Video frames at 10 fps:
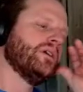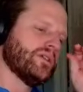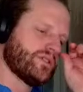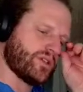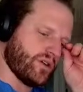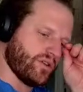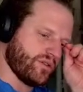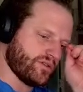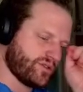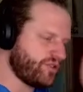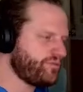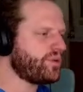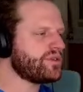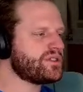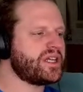So
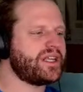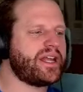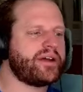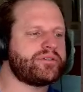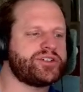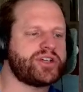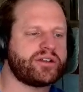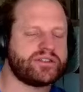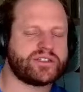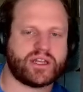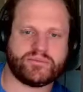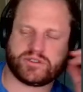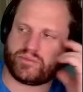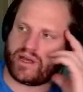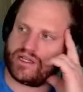surfboards can never share the same
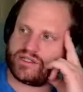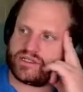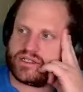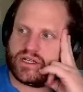space.